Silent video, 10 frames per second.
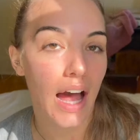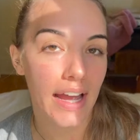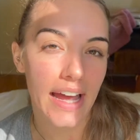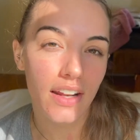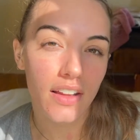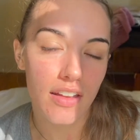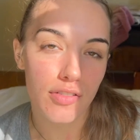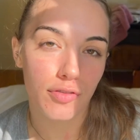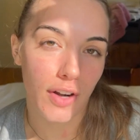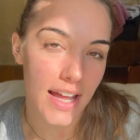had a lot of
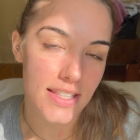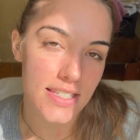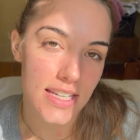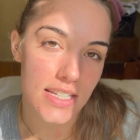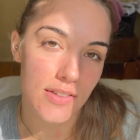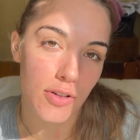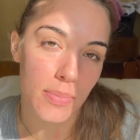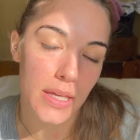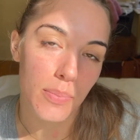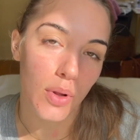friends and different
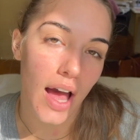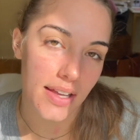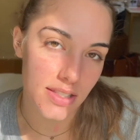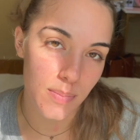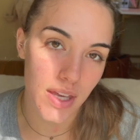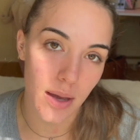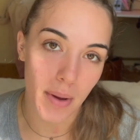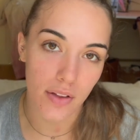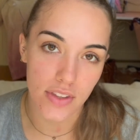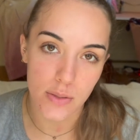people ask me
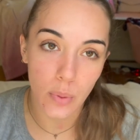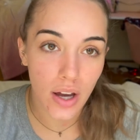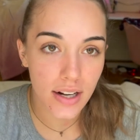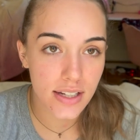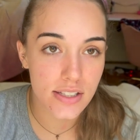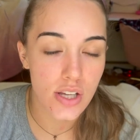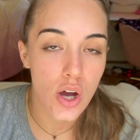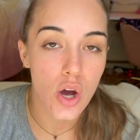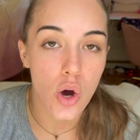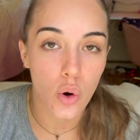about these products
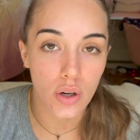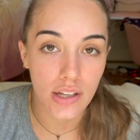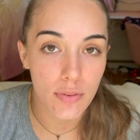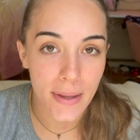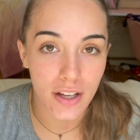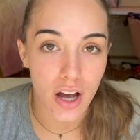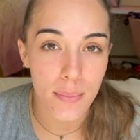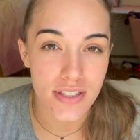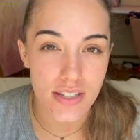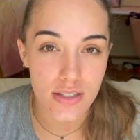or even make
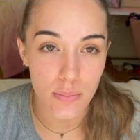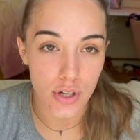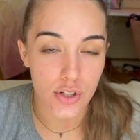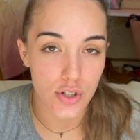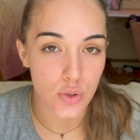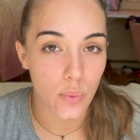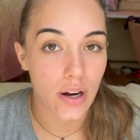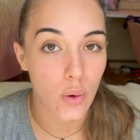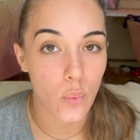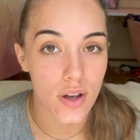comments on some pictures where
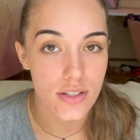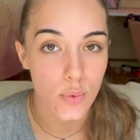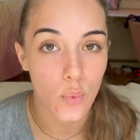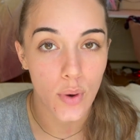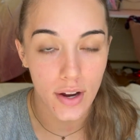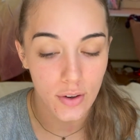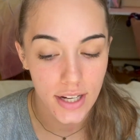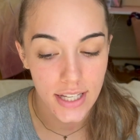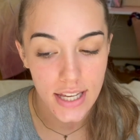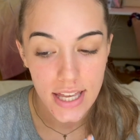I was
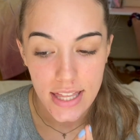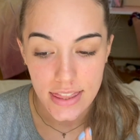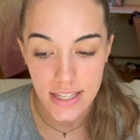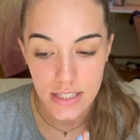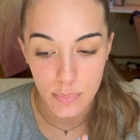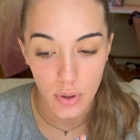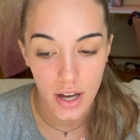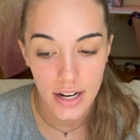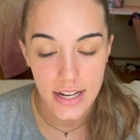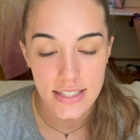wearing these
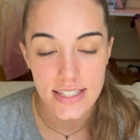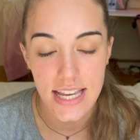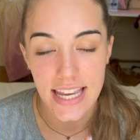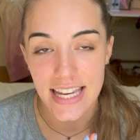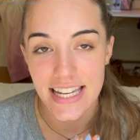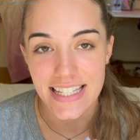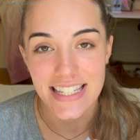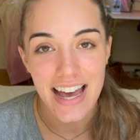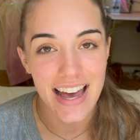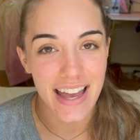products, and
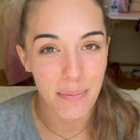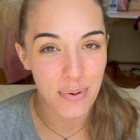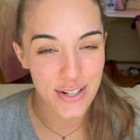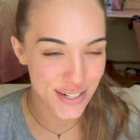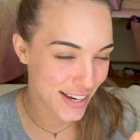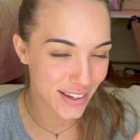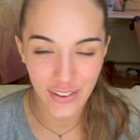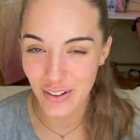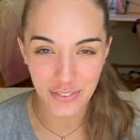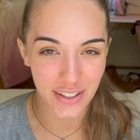I appreciate
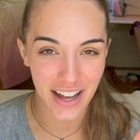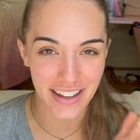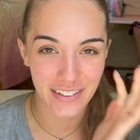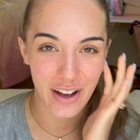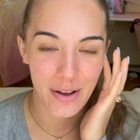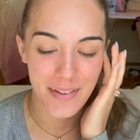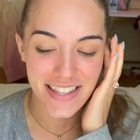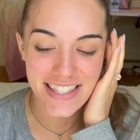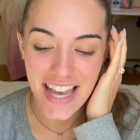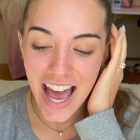all of your kind
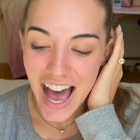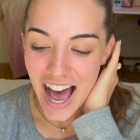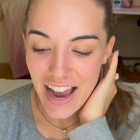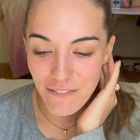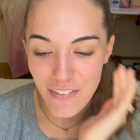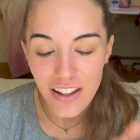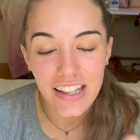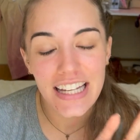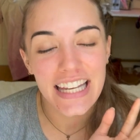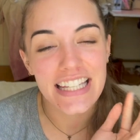comments. I felt
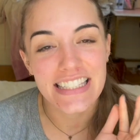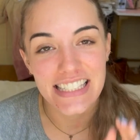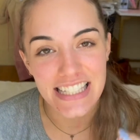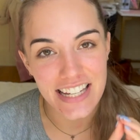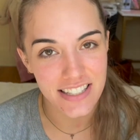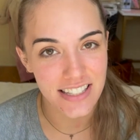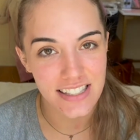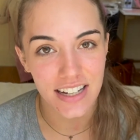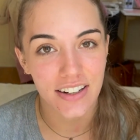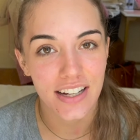like it's
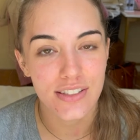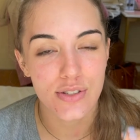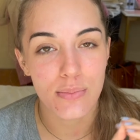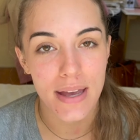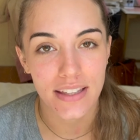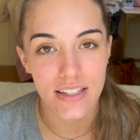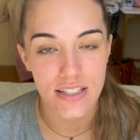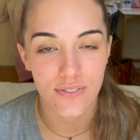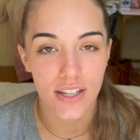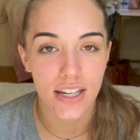necessary to make this
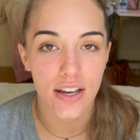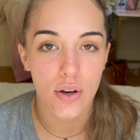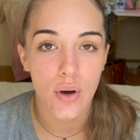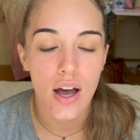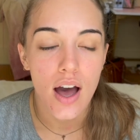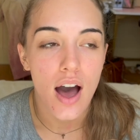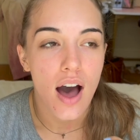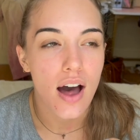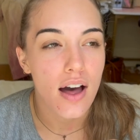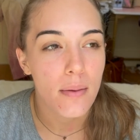video.
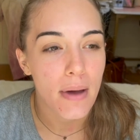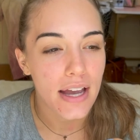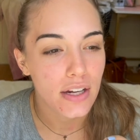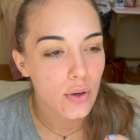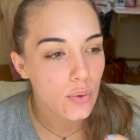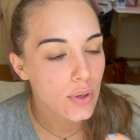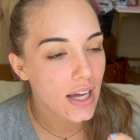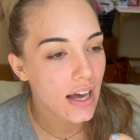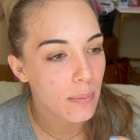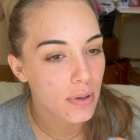I know
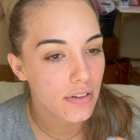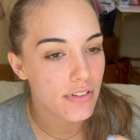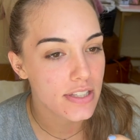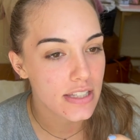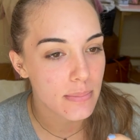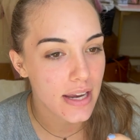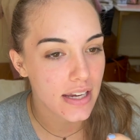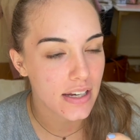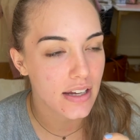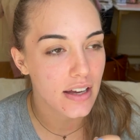I previously
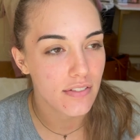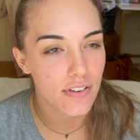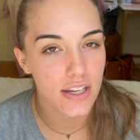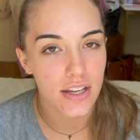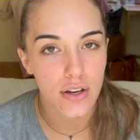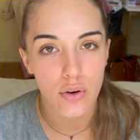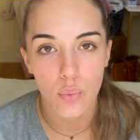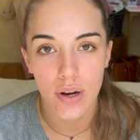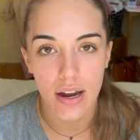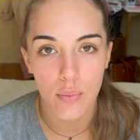made a video
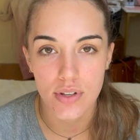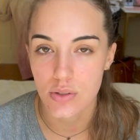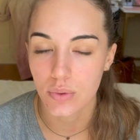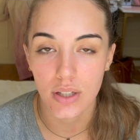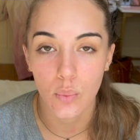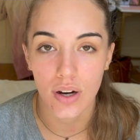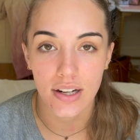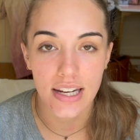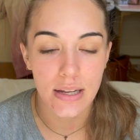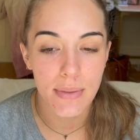where I wasn't really
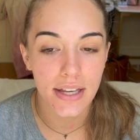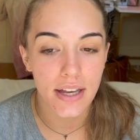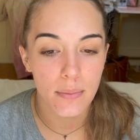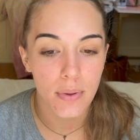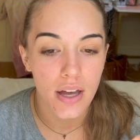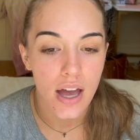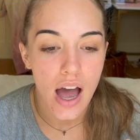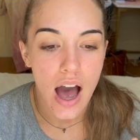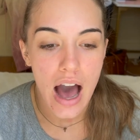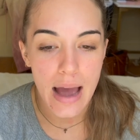wearing any makeup.
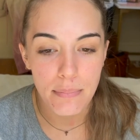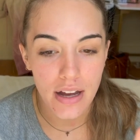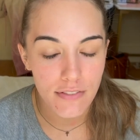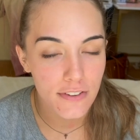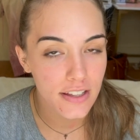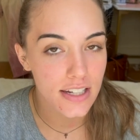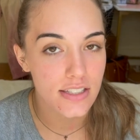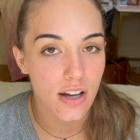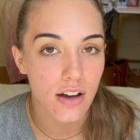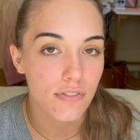I'm not feeling as
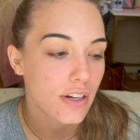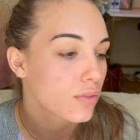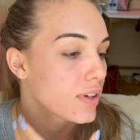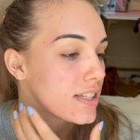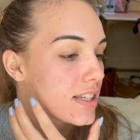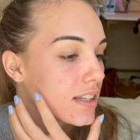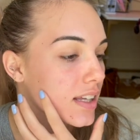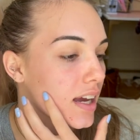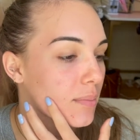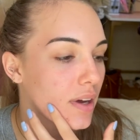confident
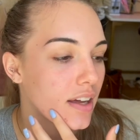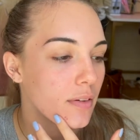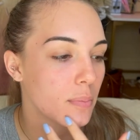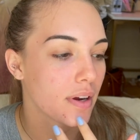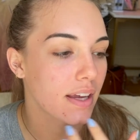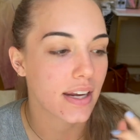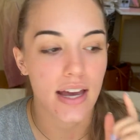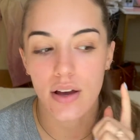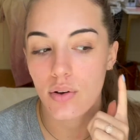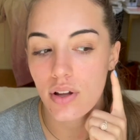recently. I'm kind of breaking
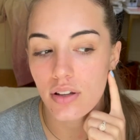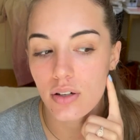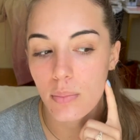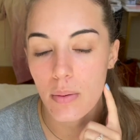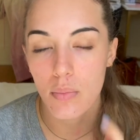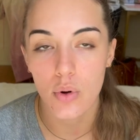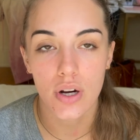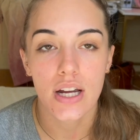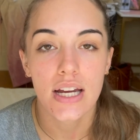out a little bit more.